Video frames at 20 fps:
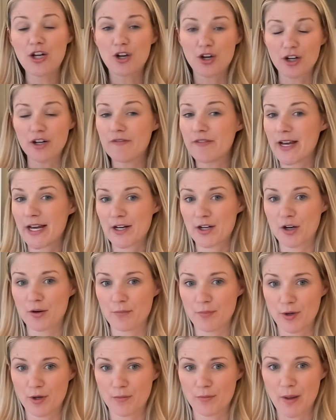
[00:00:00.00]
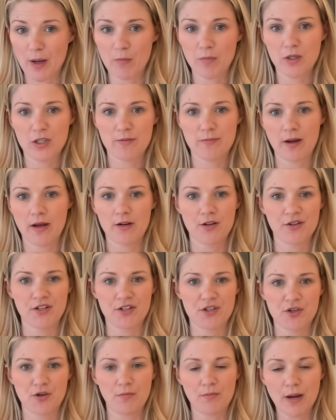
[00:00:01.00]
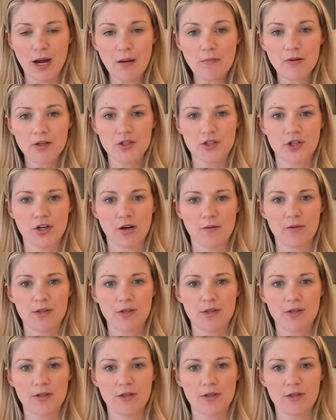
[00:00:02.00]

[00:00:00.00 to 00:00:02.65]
could have had her book published by a traditional publisher,